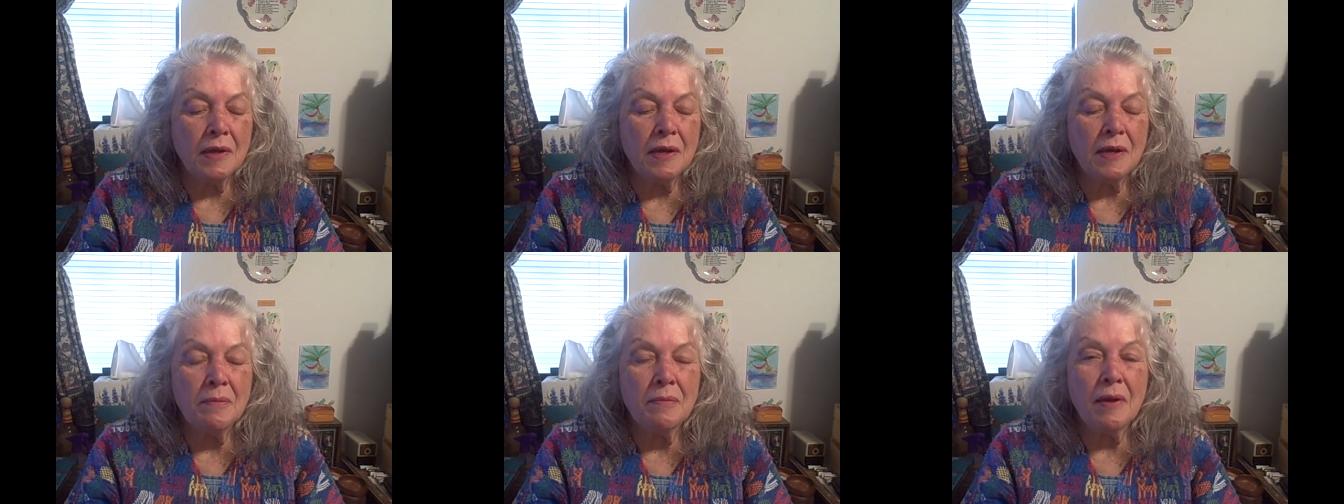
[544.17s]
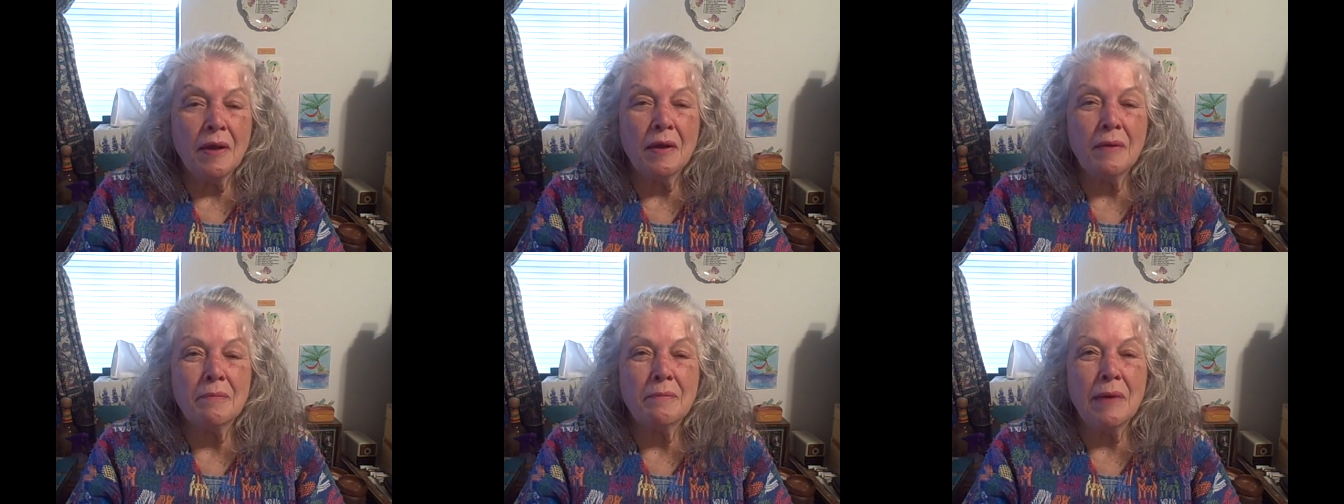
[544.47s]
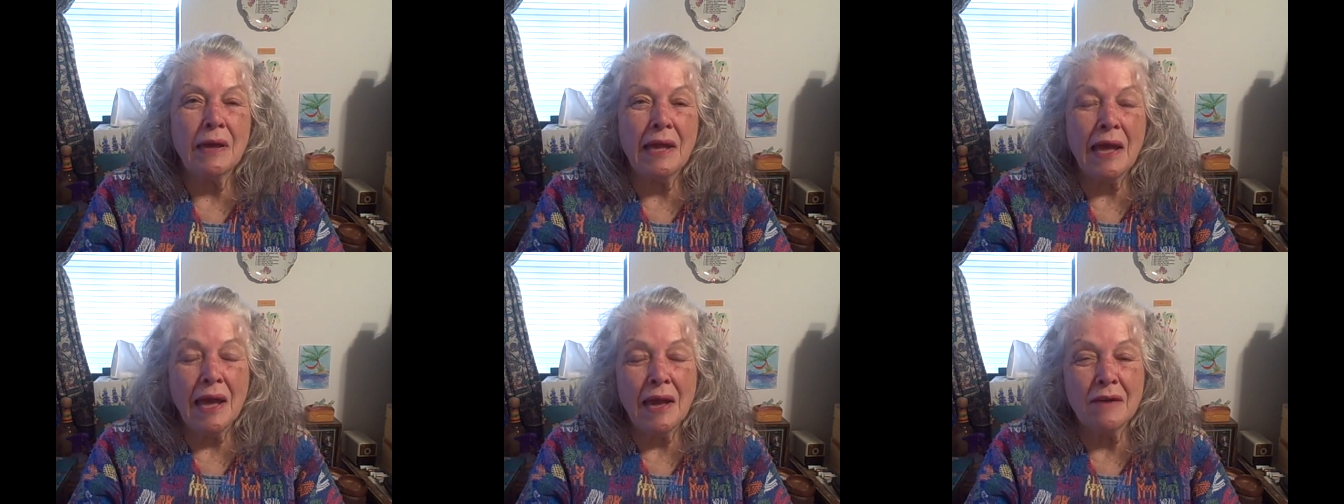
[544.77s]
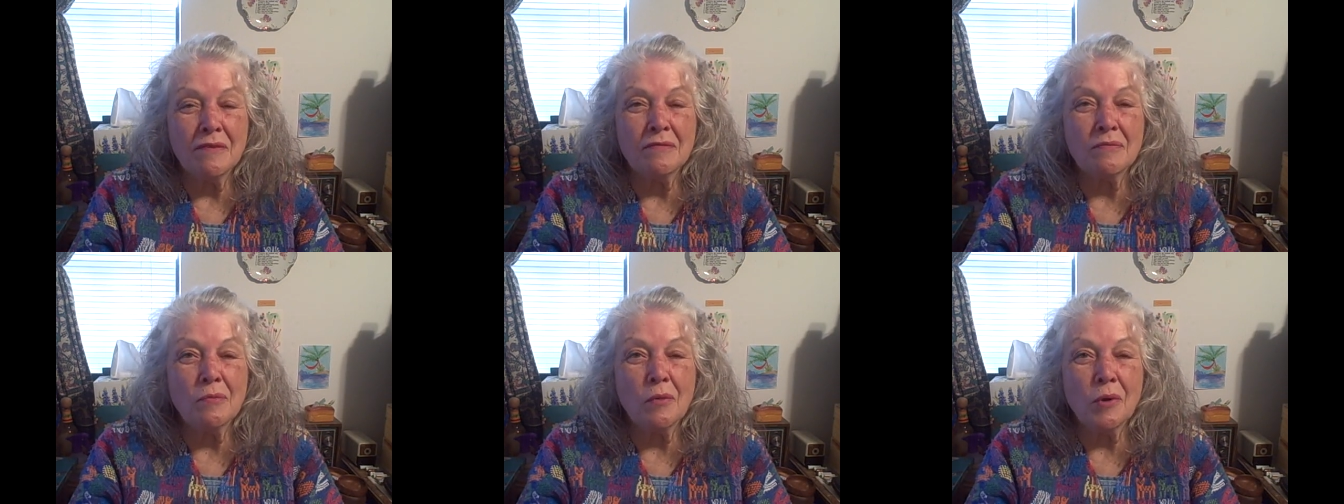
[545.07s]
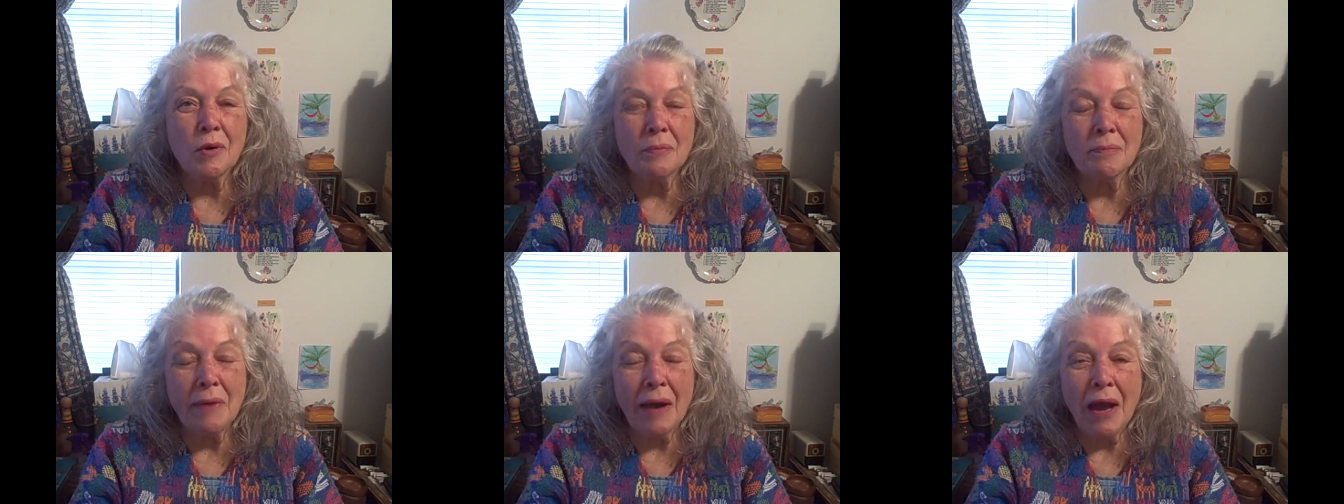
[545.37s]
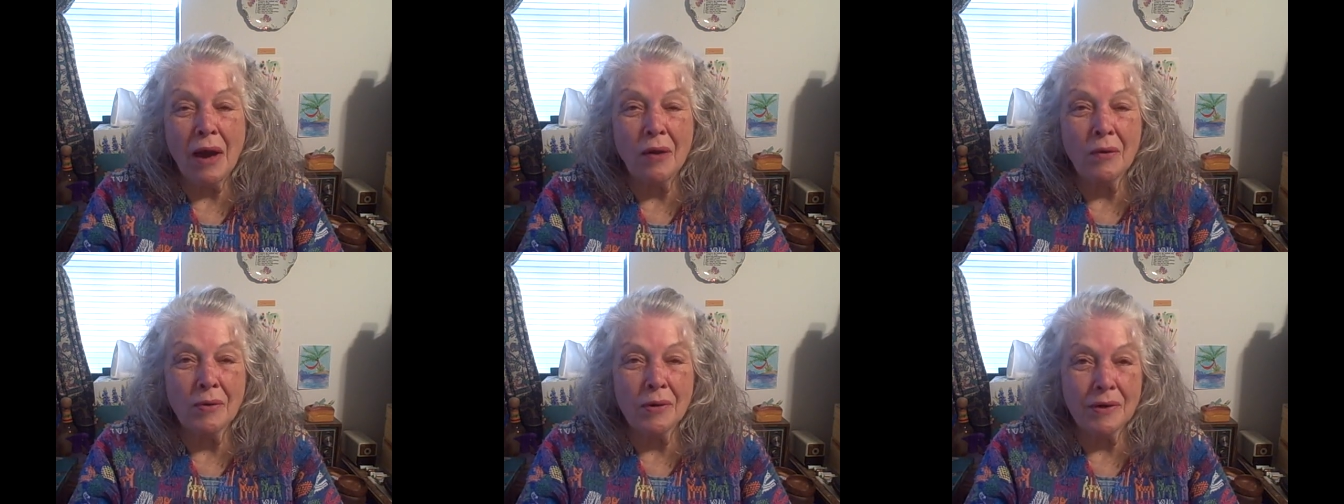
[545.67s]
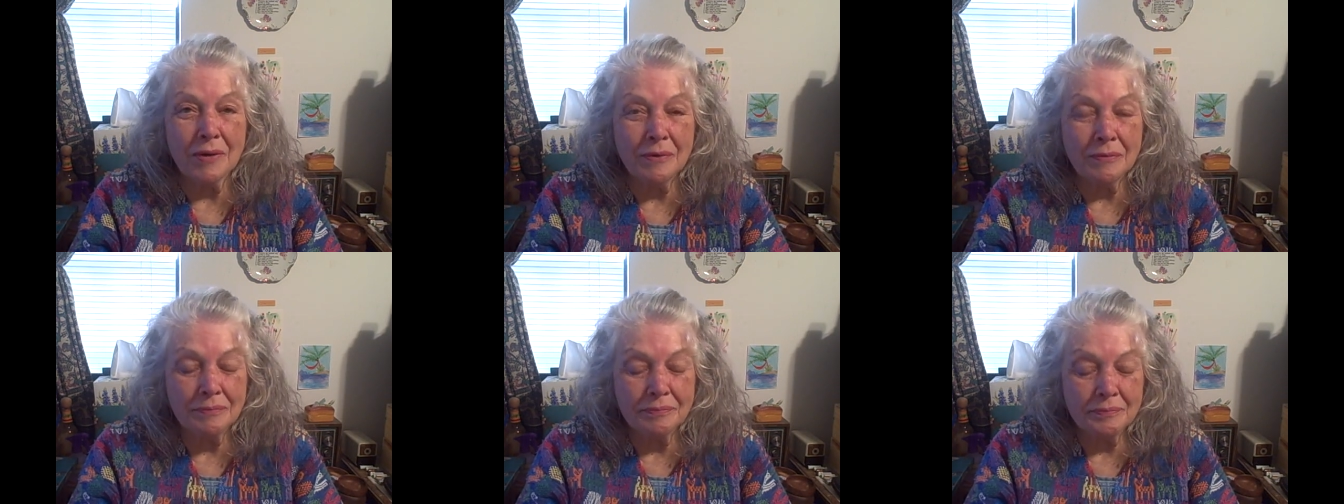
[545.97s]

he may have more power.